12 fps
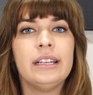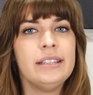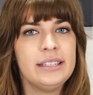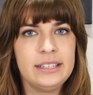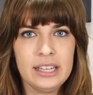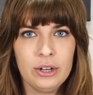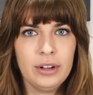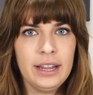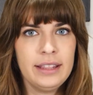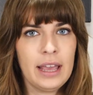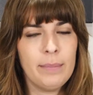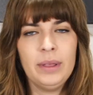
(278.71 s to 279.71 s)

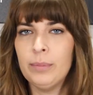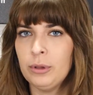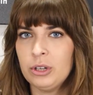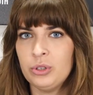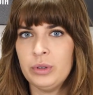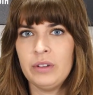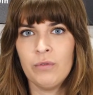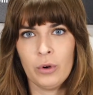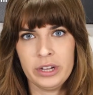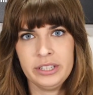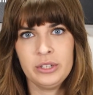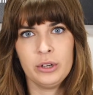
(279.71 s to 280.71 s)
Considering that people are doing
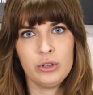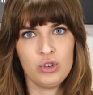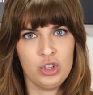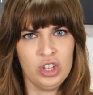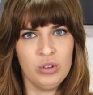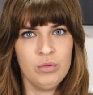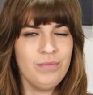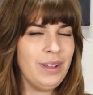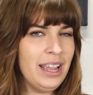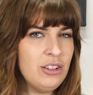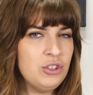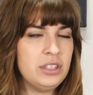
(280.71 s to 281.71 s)
voice search too,
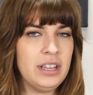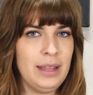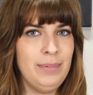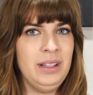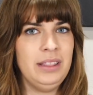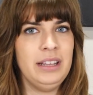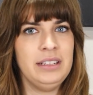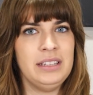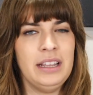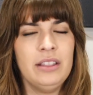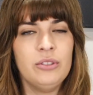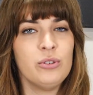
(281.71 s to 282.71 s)
and just typing things
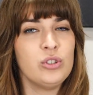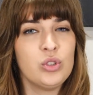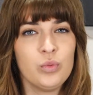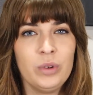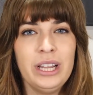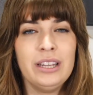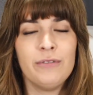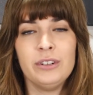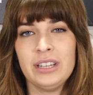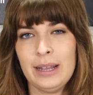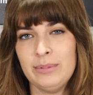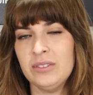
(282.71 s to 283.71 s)
in, there's 3 different
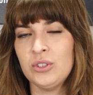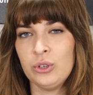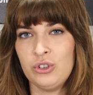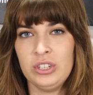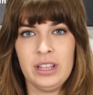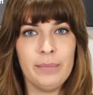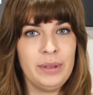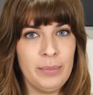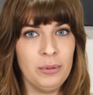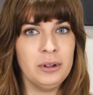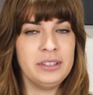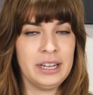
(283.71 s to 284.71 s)
types of searches that
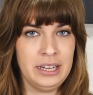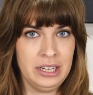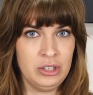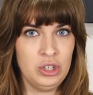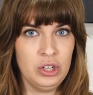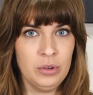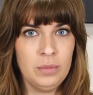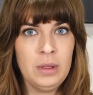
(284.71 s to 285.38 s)
people are tending to do.